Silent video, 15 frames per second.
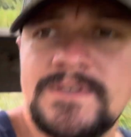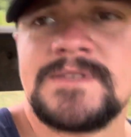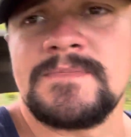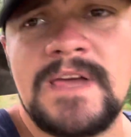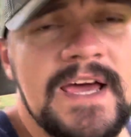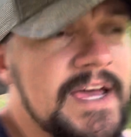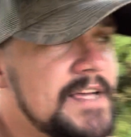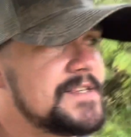
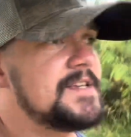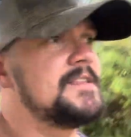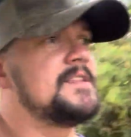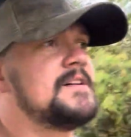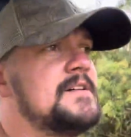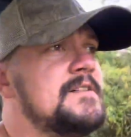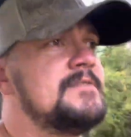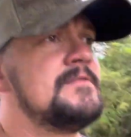gas in
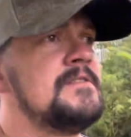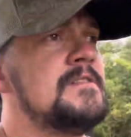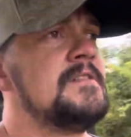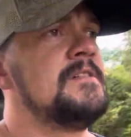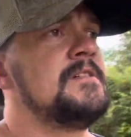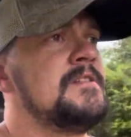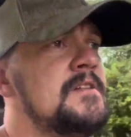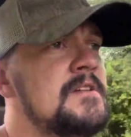
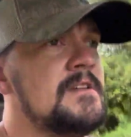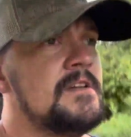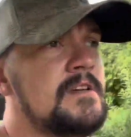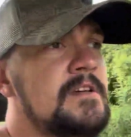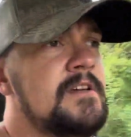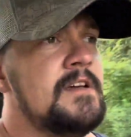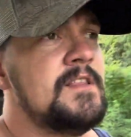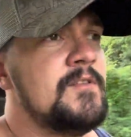
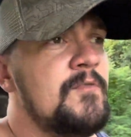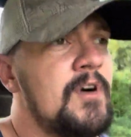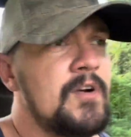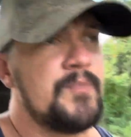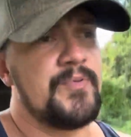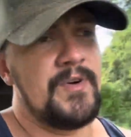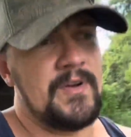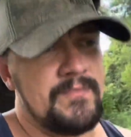the water
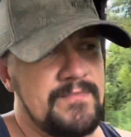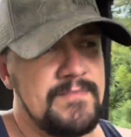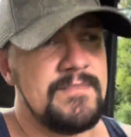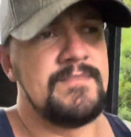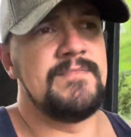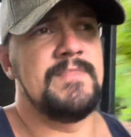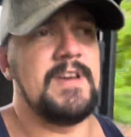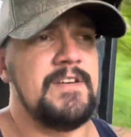pump.
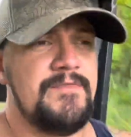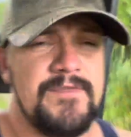If